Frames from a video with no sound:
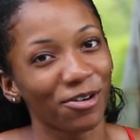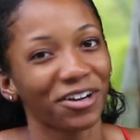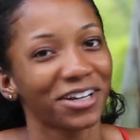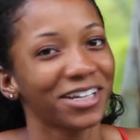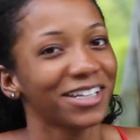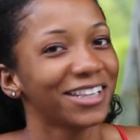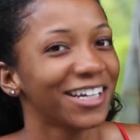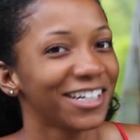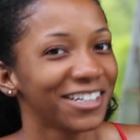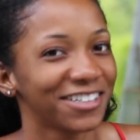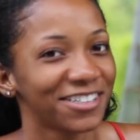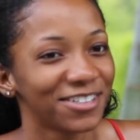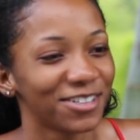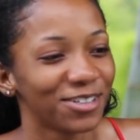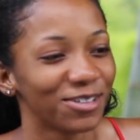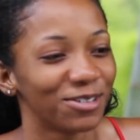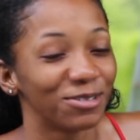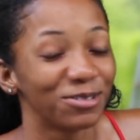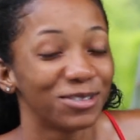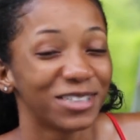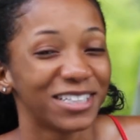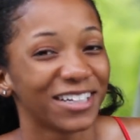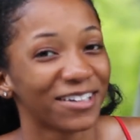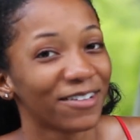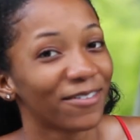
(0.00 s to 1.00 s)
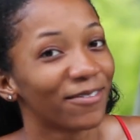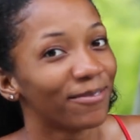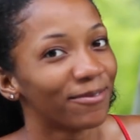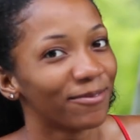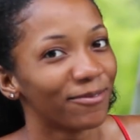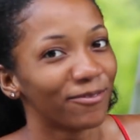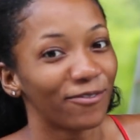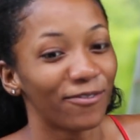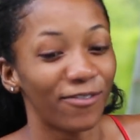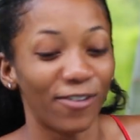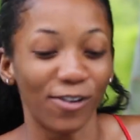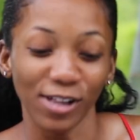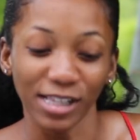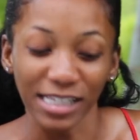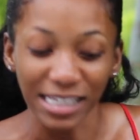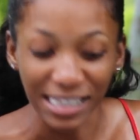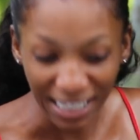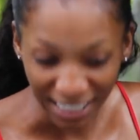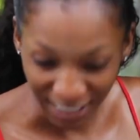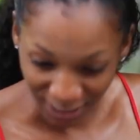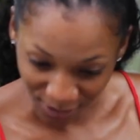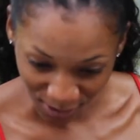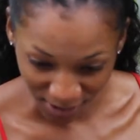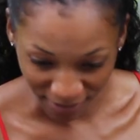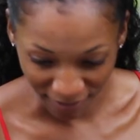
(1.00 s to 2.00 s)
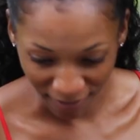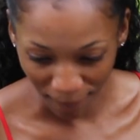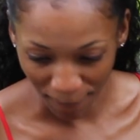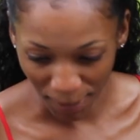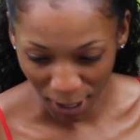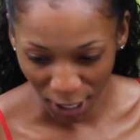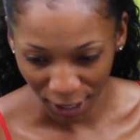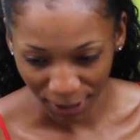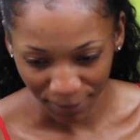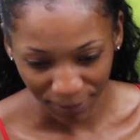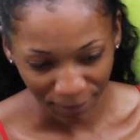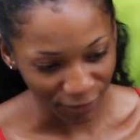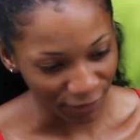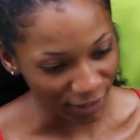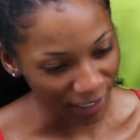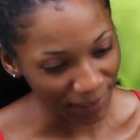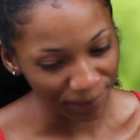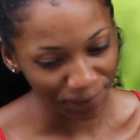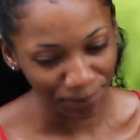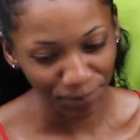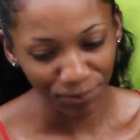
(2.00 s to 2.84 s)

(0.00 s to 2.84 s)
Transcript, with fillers: already likes you to fully like you even more, right?